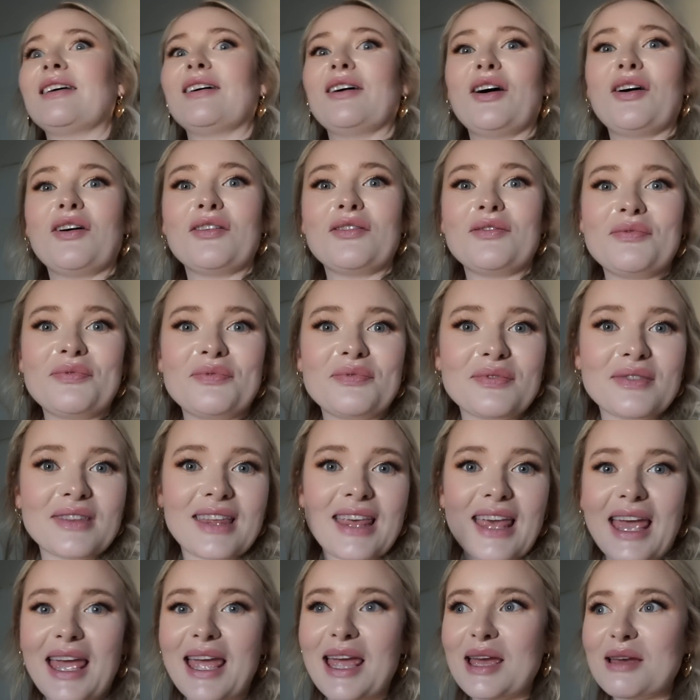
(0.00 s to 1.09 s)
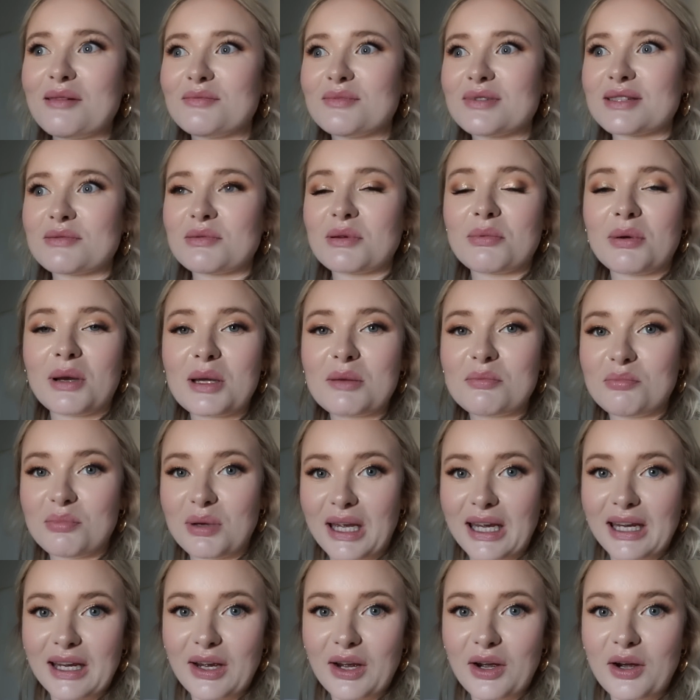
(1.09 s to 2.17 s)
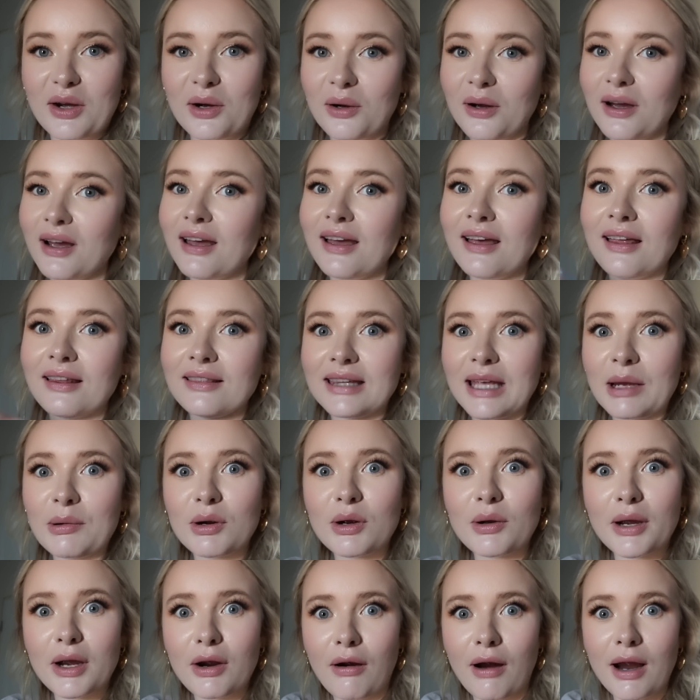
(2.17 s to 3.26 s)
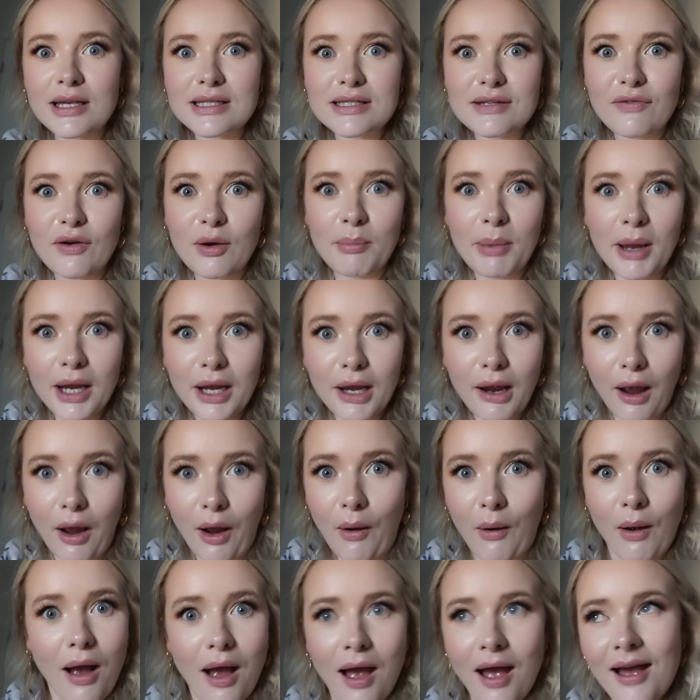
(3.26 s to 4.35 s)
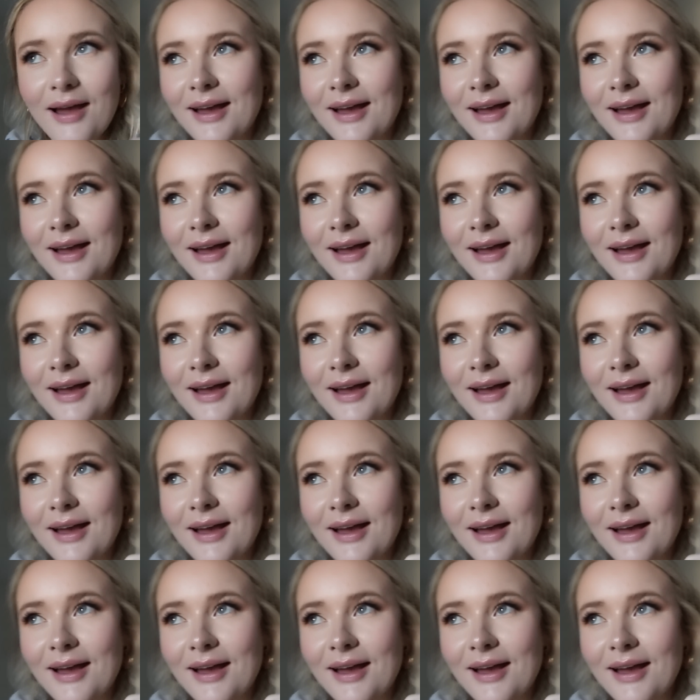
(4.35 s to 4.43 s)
The games, we played bingo. They were going crazy for bingo.